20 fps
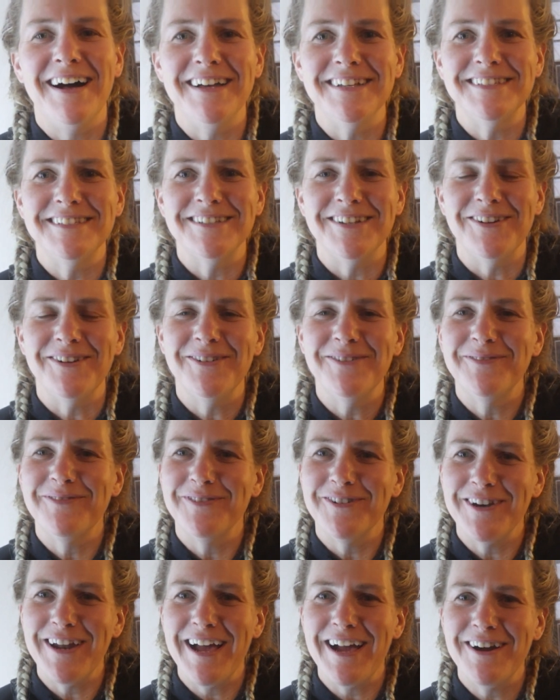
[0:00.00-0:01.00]
So
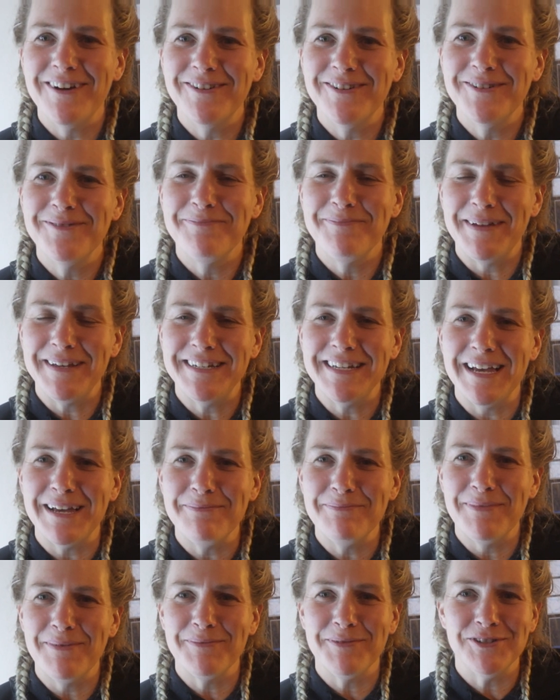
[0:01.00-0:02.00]
for now,
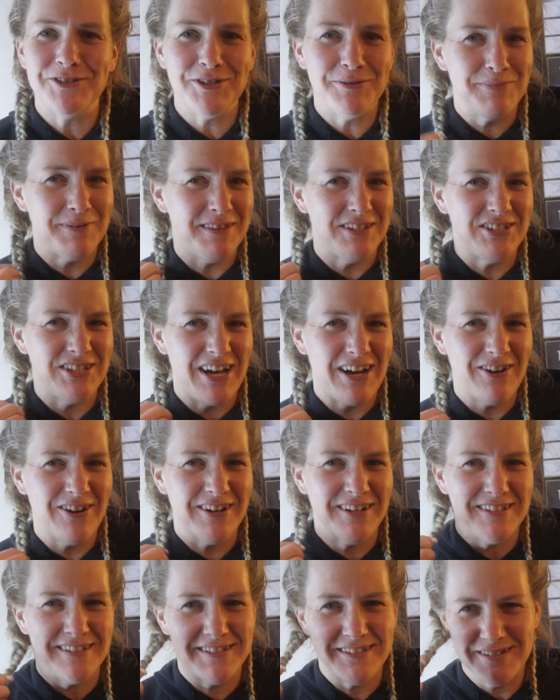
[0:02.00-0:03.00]
bedtime, I'm gonna jump in the shower
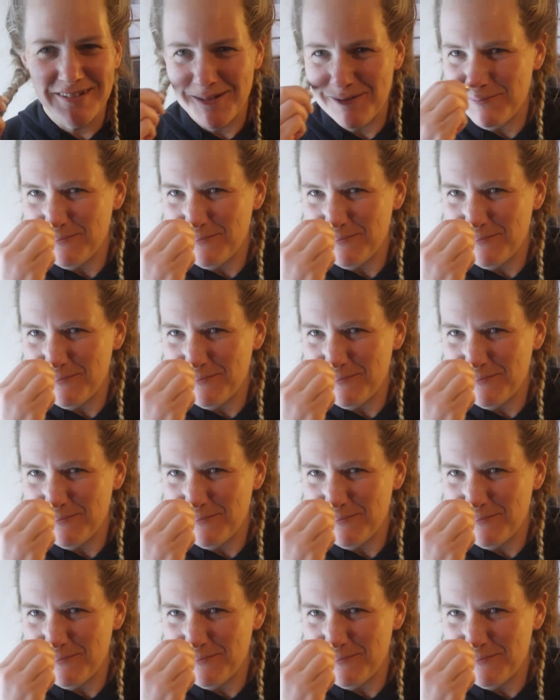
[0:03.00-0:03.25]
because